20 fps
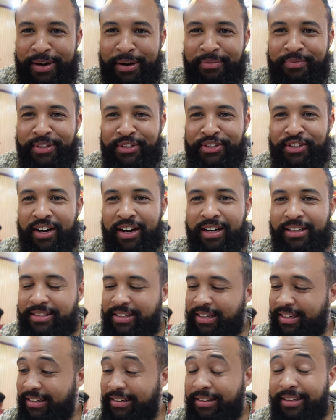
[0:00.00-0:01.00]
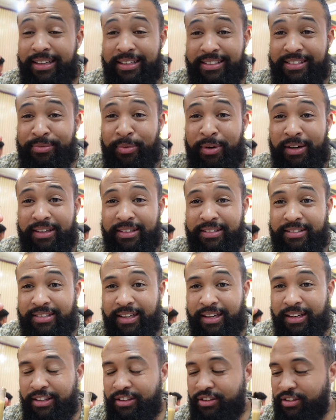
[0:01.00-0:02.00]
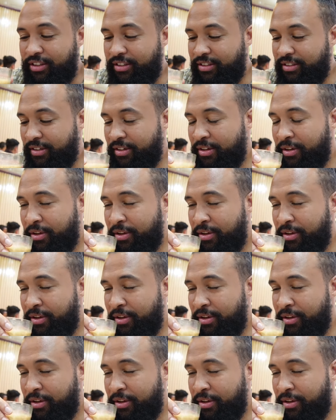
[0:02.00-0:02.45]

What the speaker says: you have the chai tea, and this one is delicious.